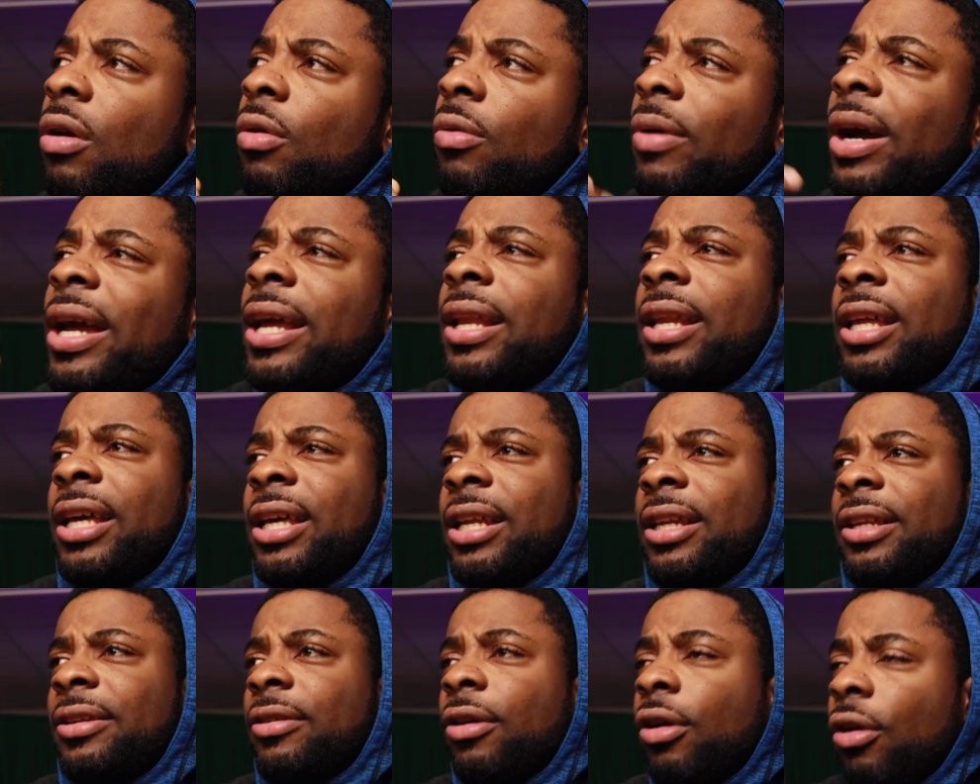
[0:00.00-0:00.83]
A white
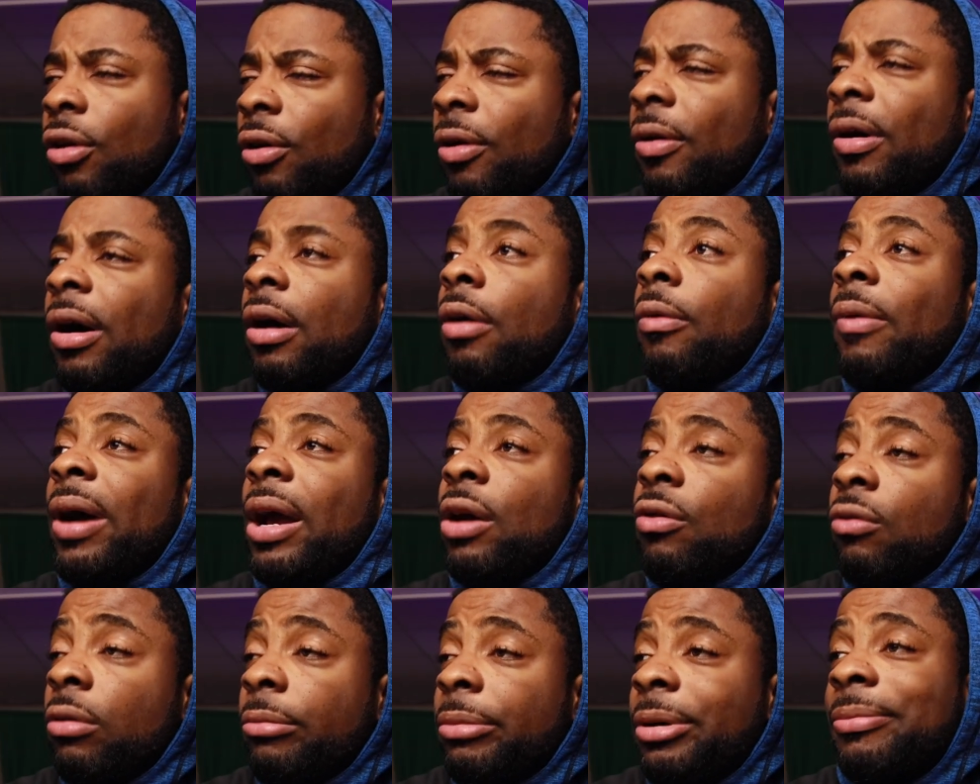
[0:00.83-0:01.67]
lady or a
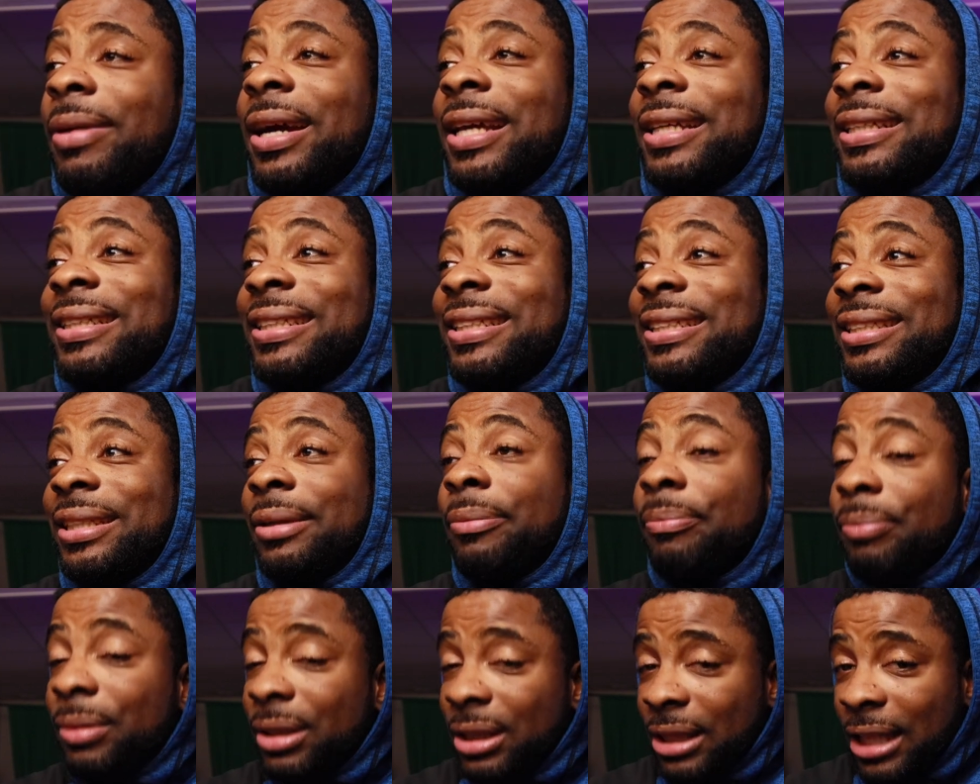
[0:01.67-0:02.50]
white woman might
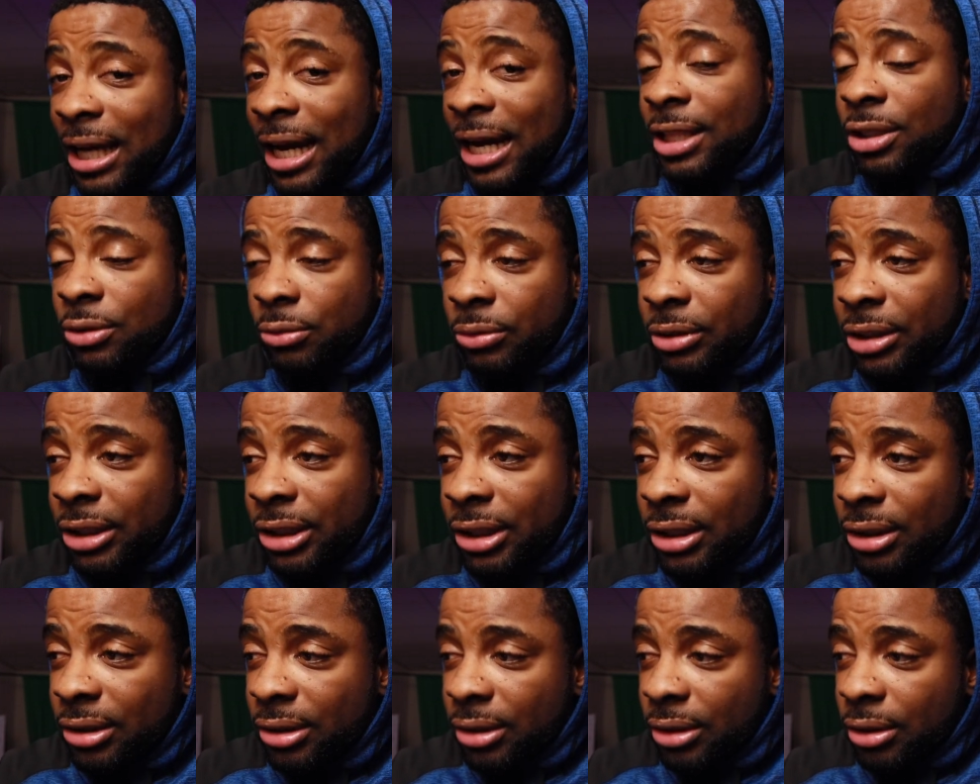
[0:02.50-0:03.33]
sympathize with
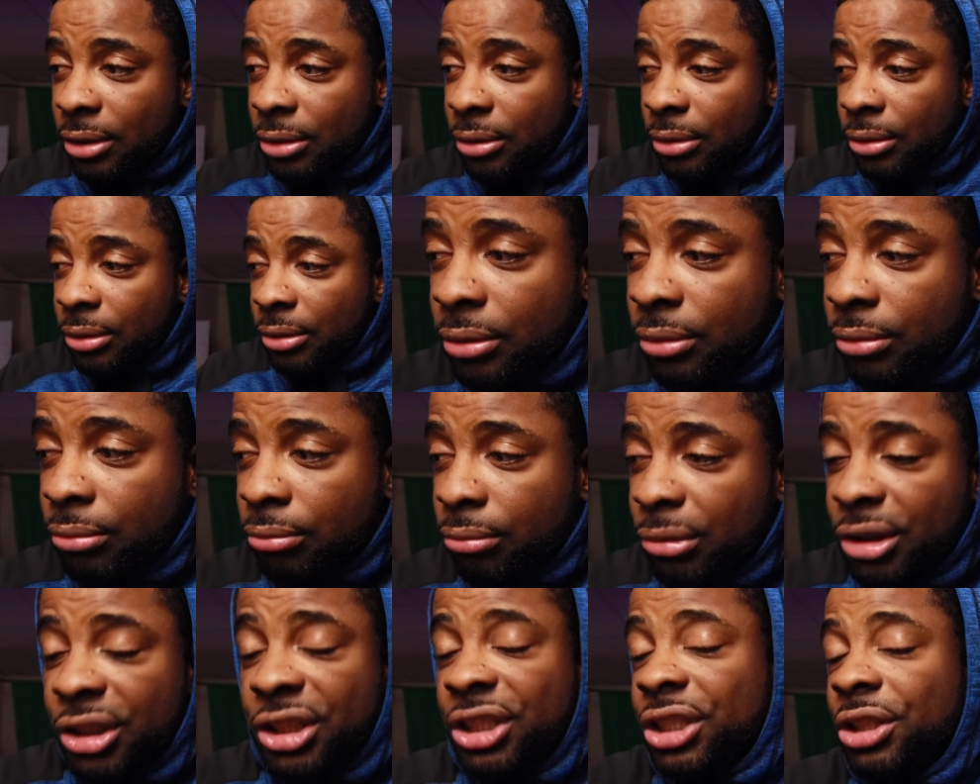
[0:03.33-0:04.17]
it,
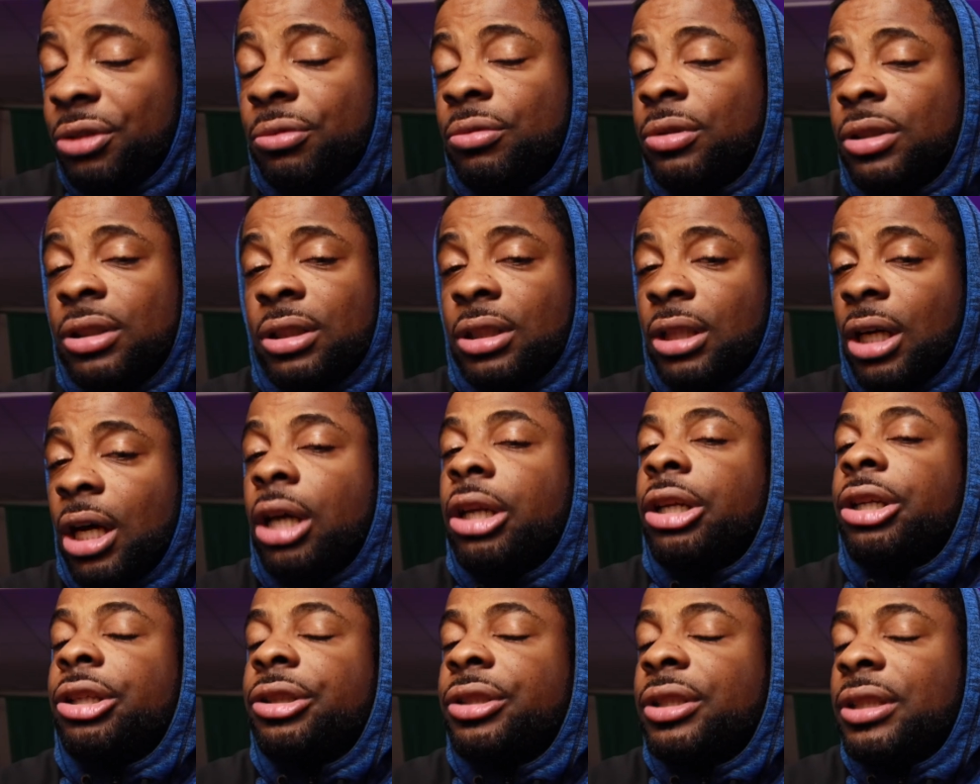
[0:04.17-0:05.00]
but she wouldn't
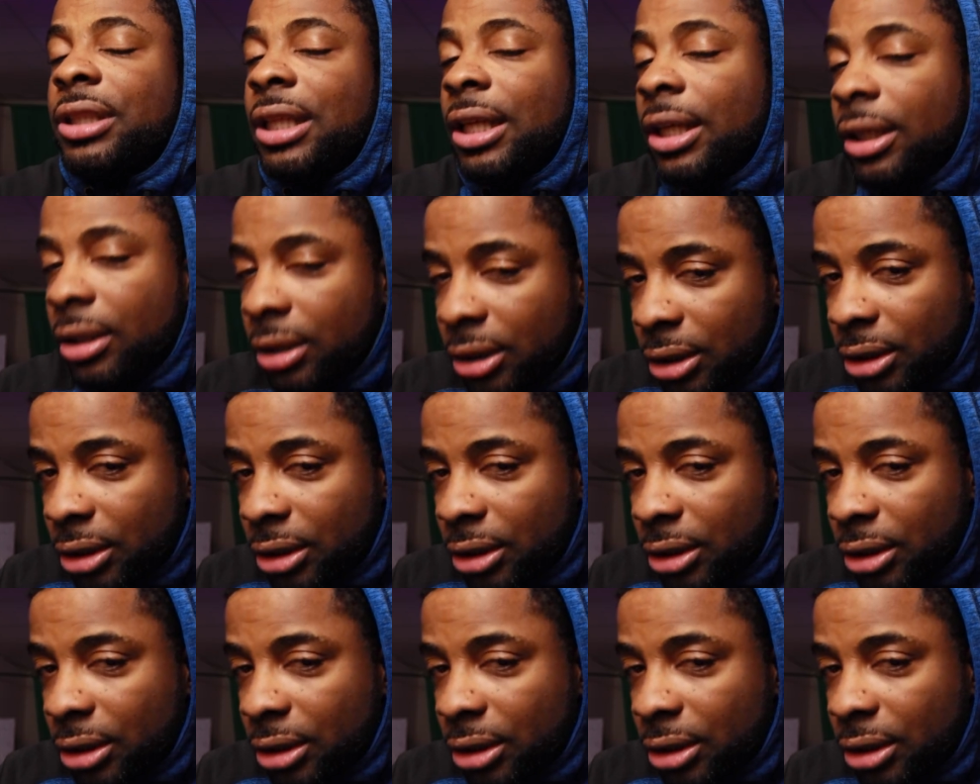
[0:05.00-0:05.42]
understand